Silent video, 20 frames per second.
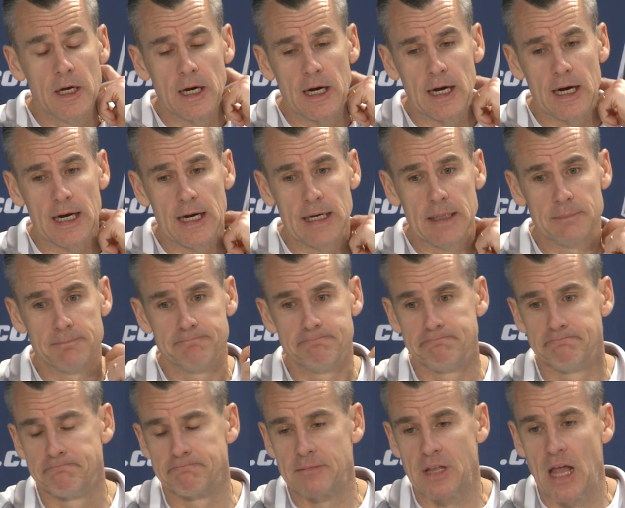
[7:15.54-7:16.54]
Um,
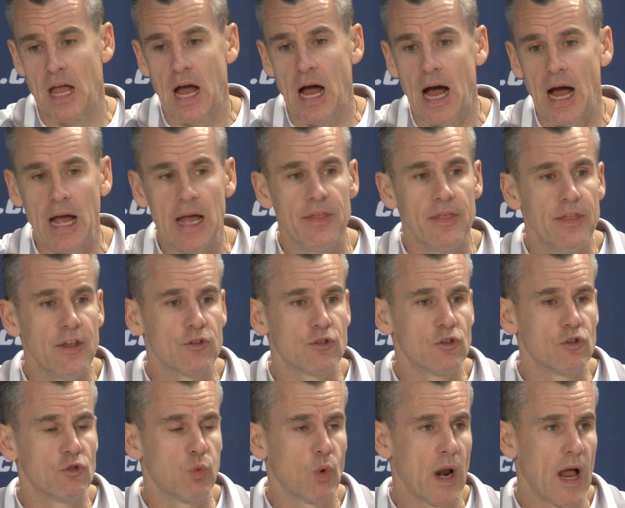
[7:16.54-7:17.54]
I, this
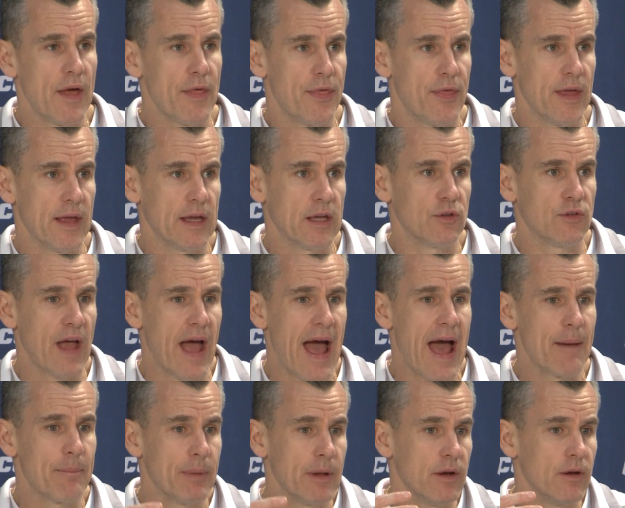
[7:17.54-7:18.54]
is what I think has
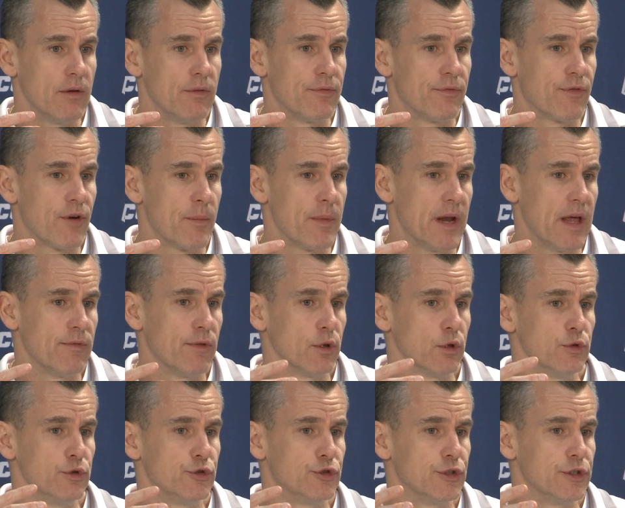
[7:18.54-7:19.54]
happened from an
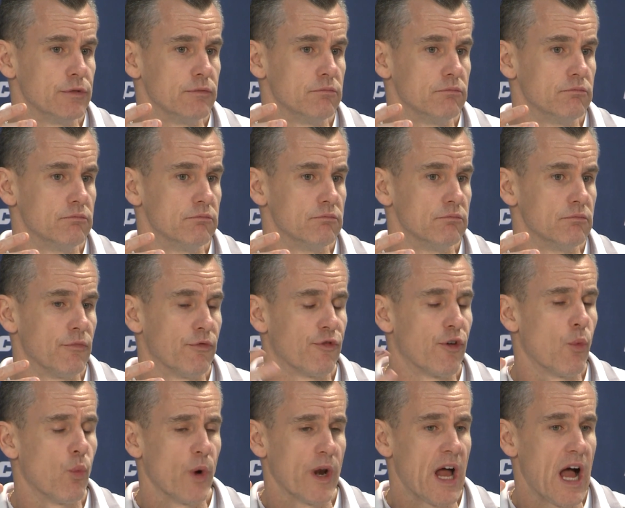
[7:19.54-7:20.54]
evolution
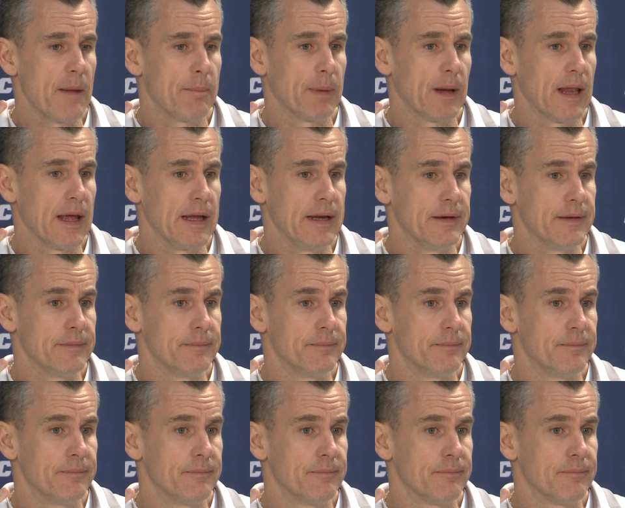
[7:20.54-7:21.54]
from when I played.
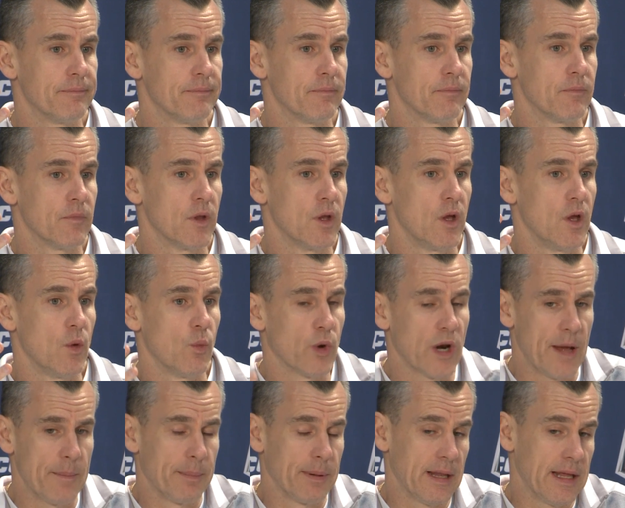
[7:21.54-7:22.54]
When
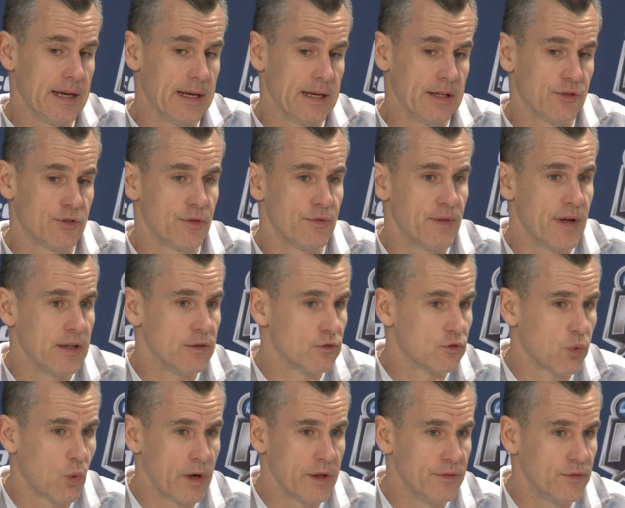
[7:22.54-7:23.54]
I played in this event
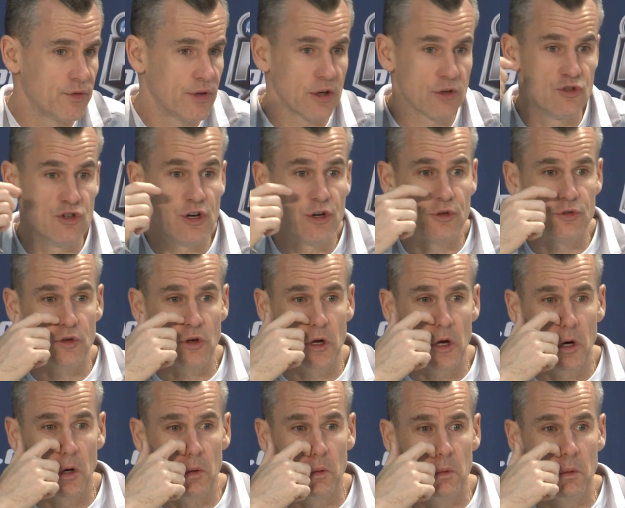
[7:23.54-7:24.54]
26 years
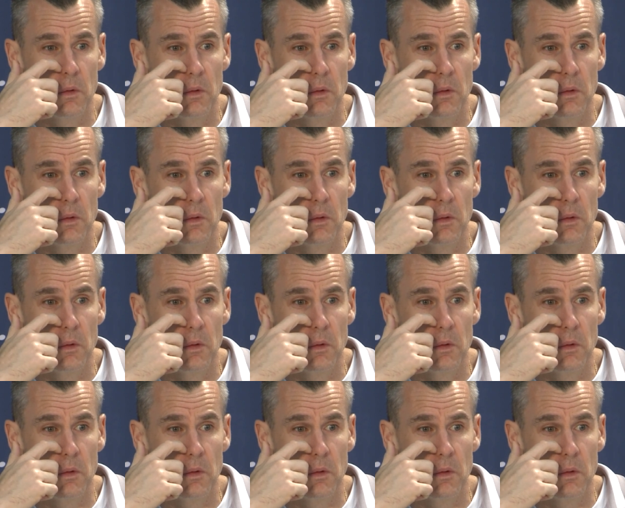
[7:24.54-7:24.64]
ago,